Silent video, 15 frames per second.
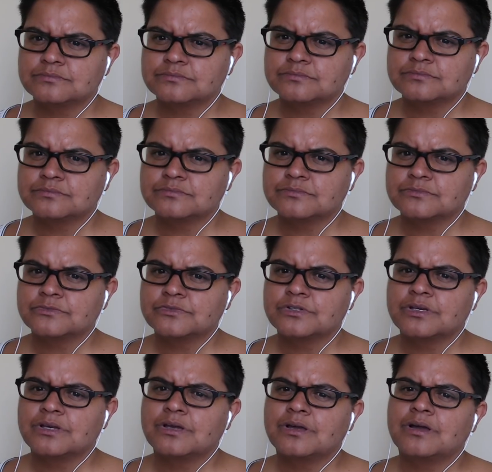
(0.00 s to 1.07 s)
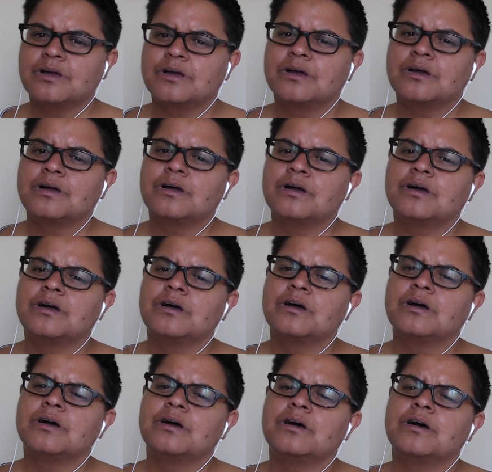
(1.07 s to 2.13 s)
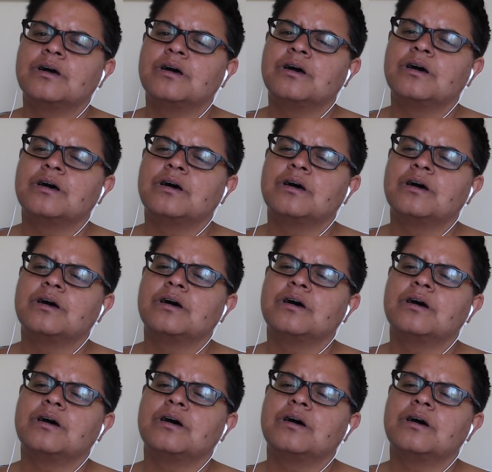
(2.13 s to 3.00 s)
[no speech]